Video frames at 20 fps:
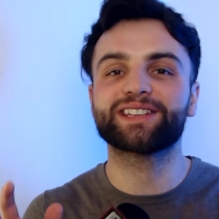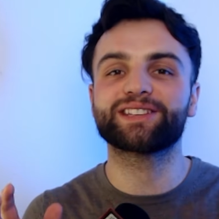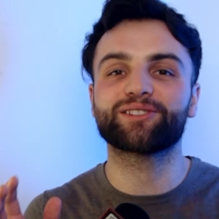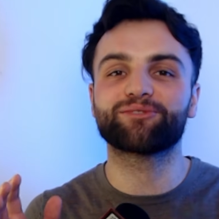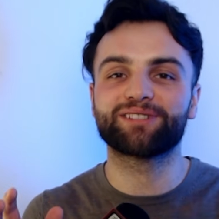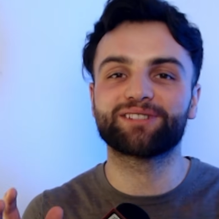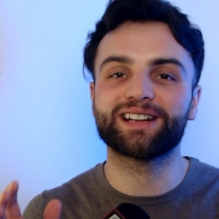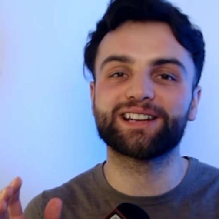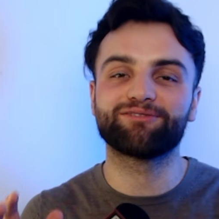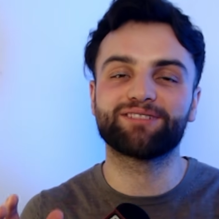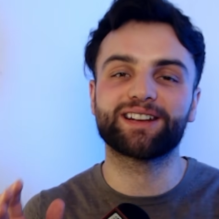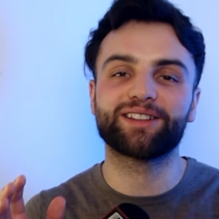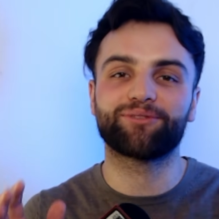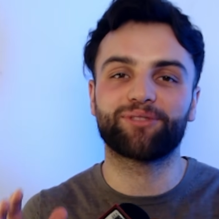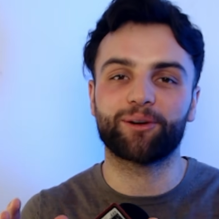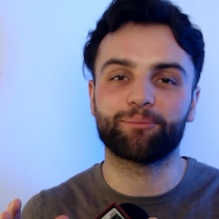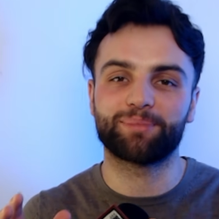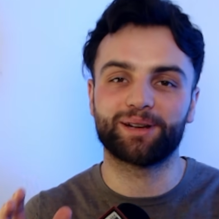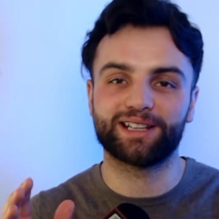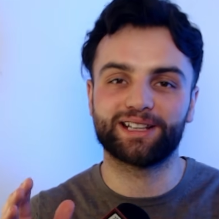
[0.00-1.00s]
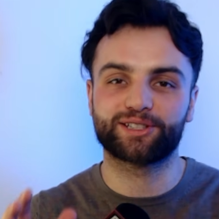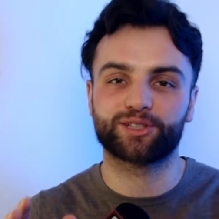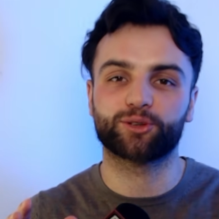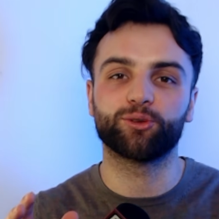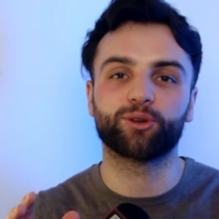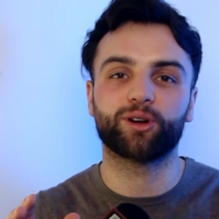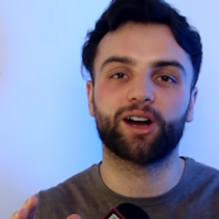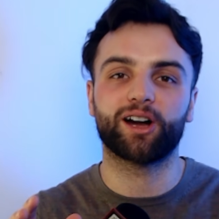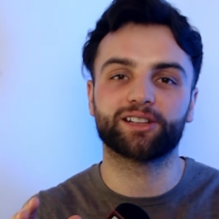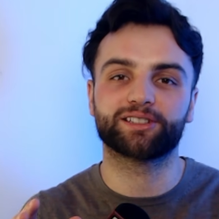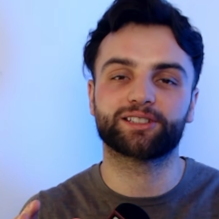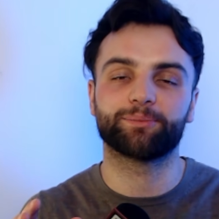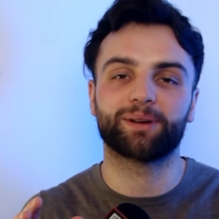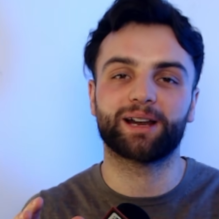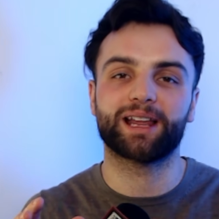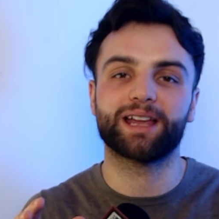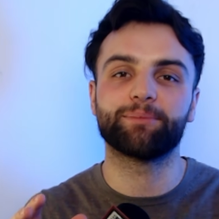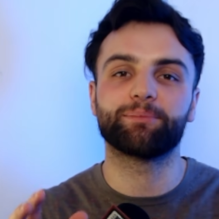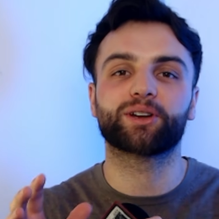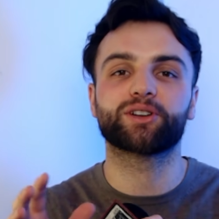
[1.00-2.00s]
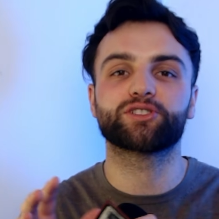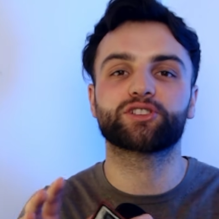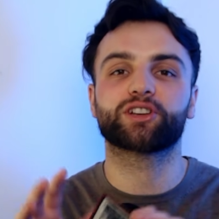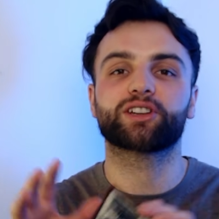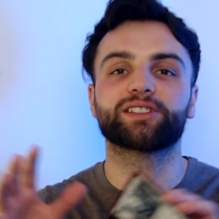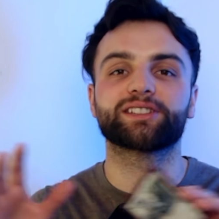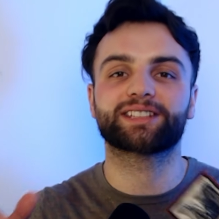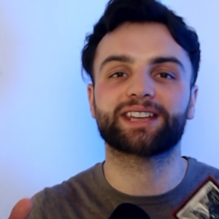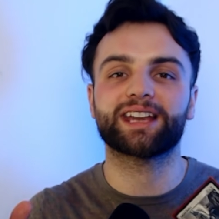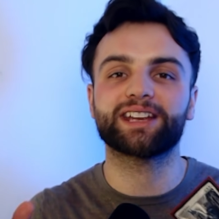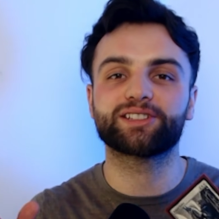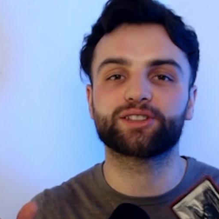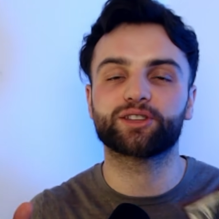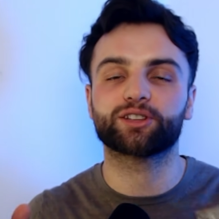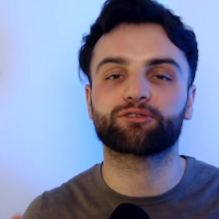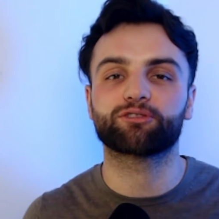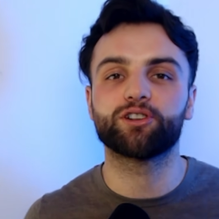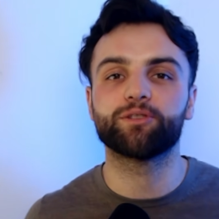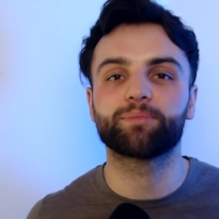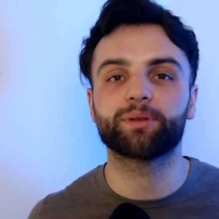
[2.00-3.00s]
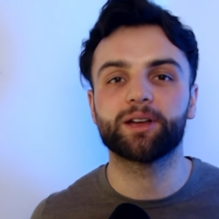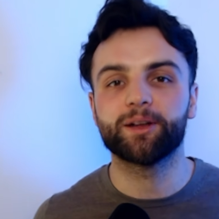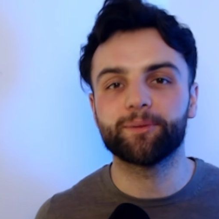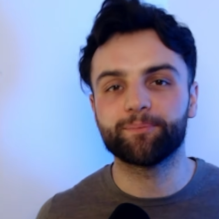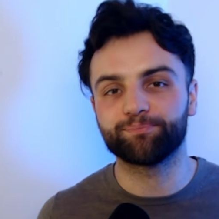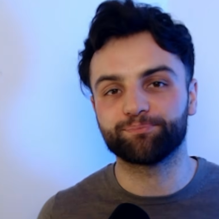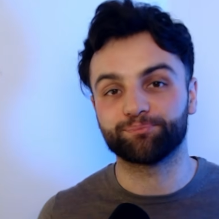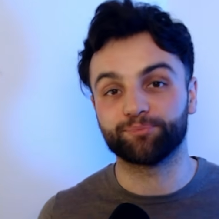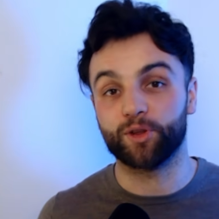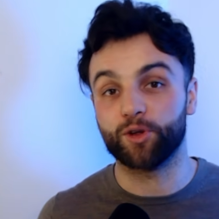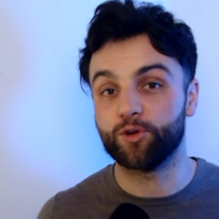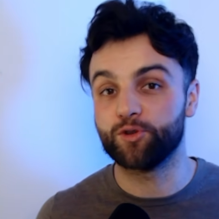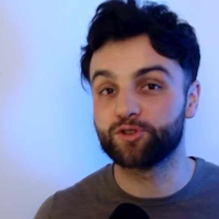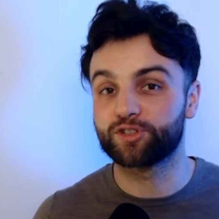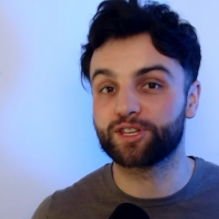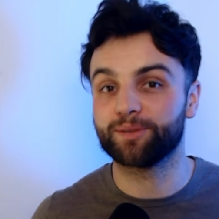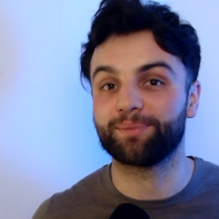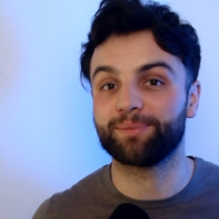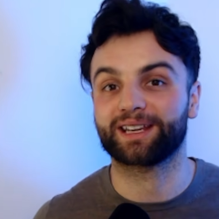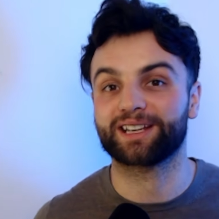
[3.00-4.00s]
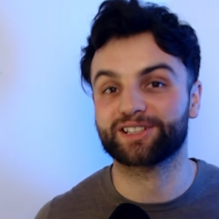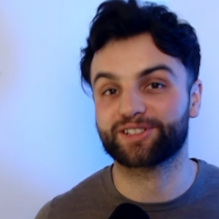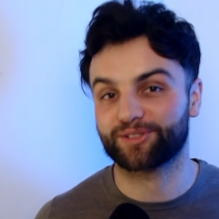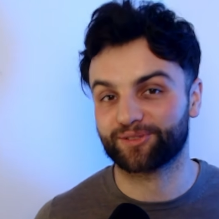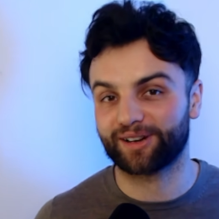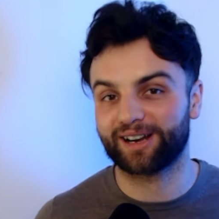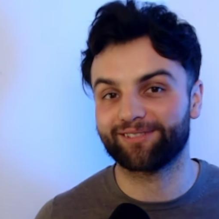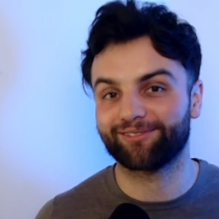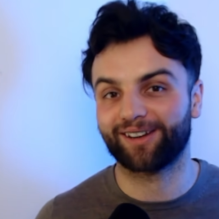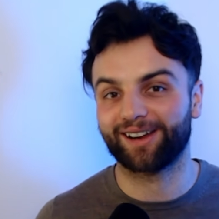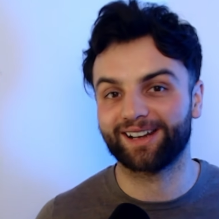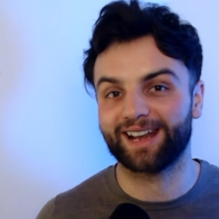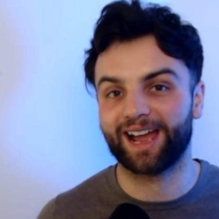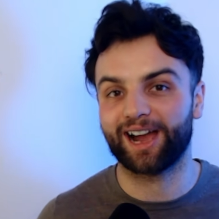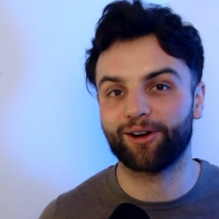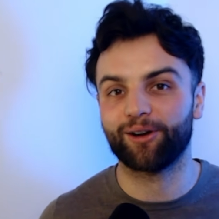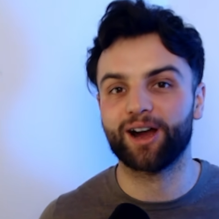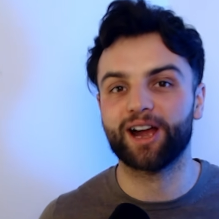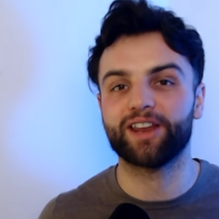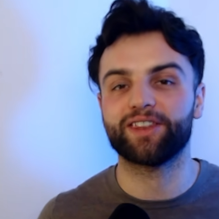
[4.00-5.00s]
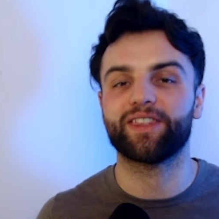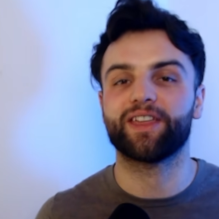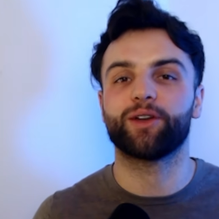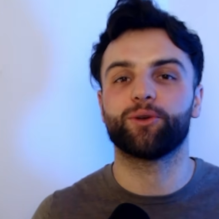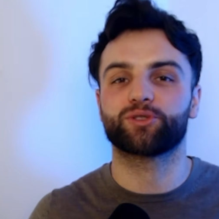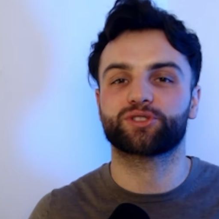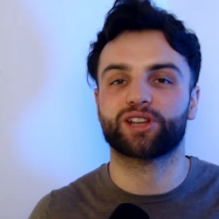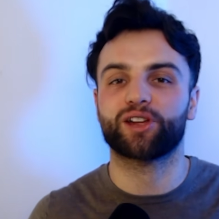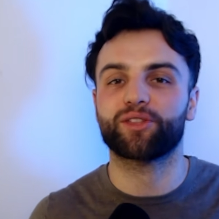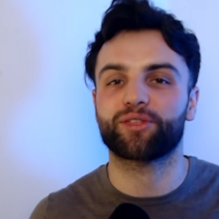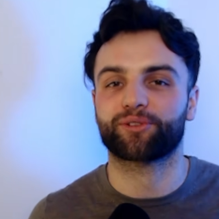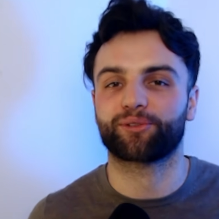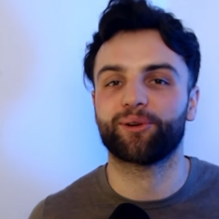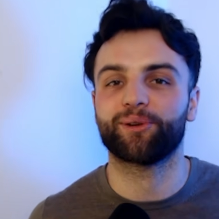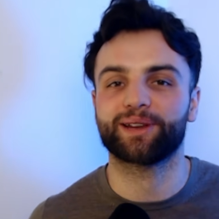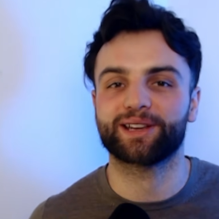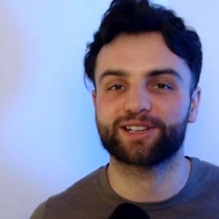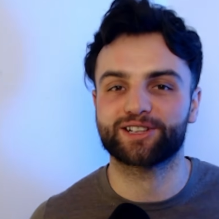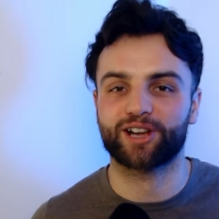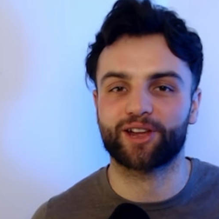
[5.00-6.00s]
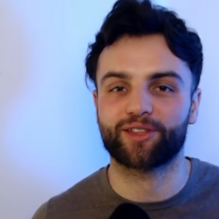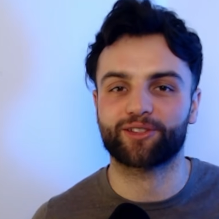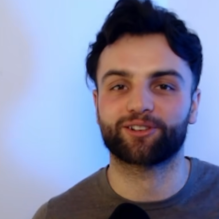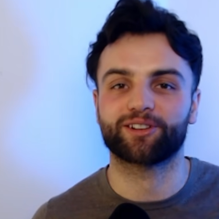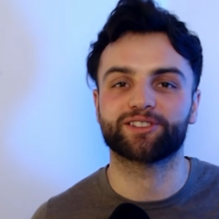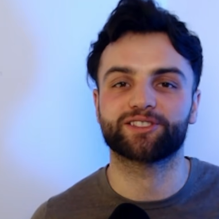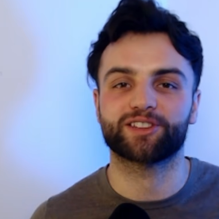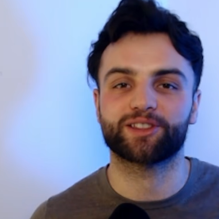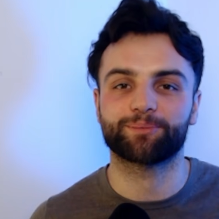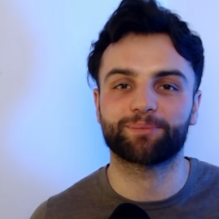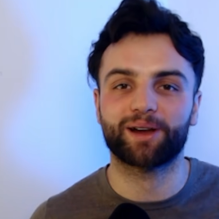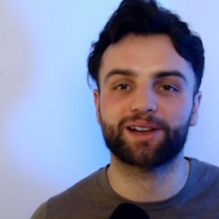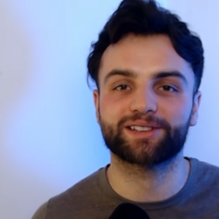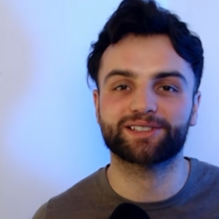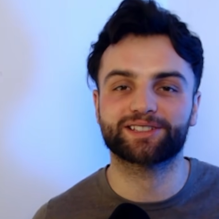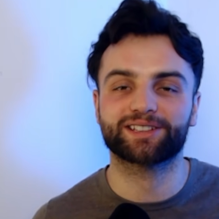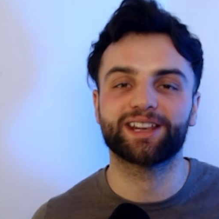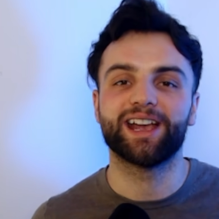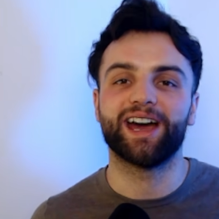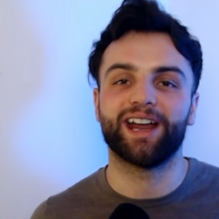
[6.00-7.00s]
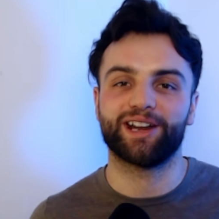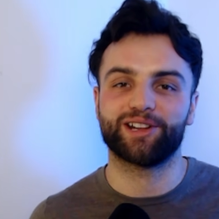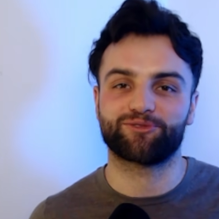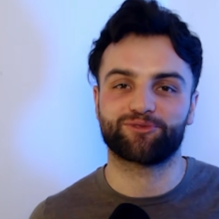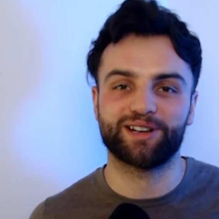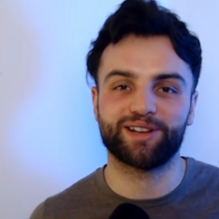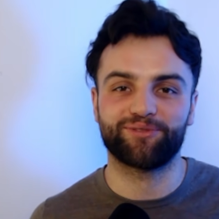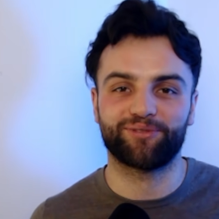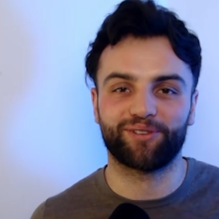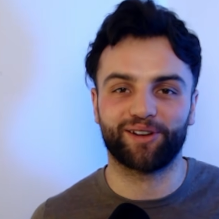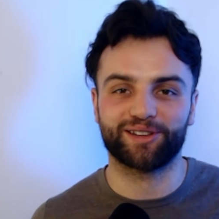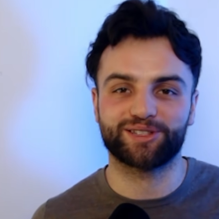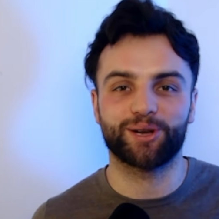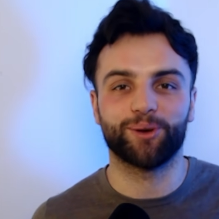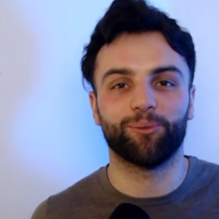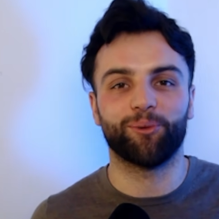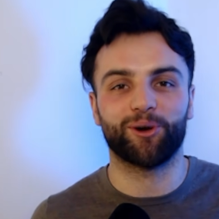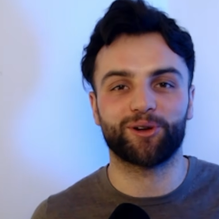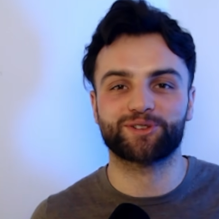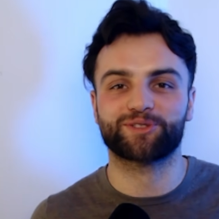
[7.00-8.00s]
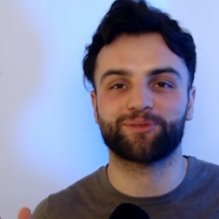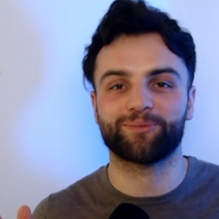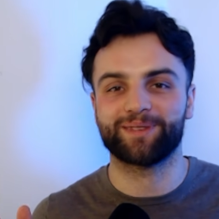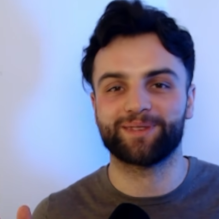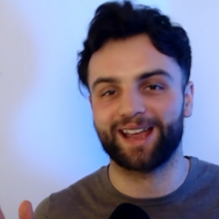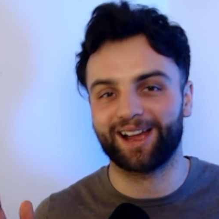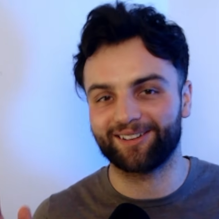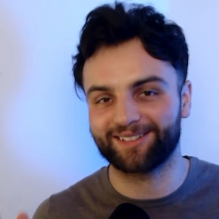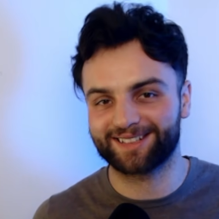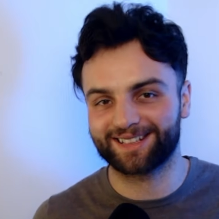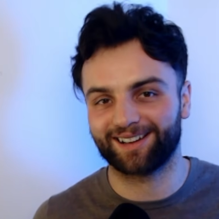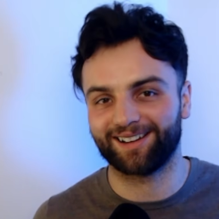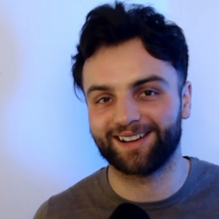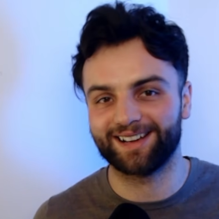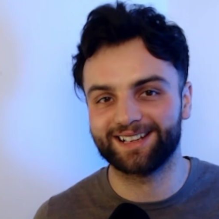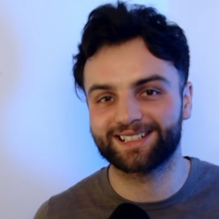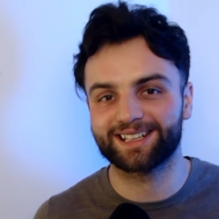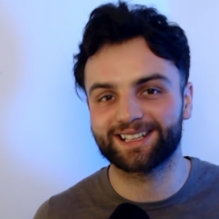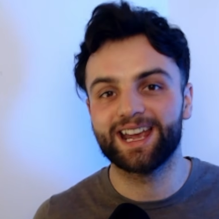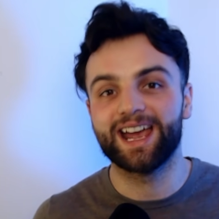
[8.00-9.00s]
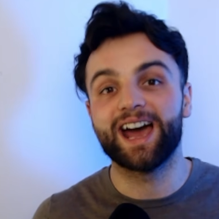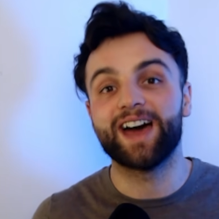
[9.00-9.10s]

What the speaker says: is a really fun political card to play, because you can say to the group, who's the biggest threat right now? And they all start throwing each other under the bus, and it's really fun to watch from the outside.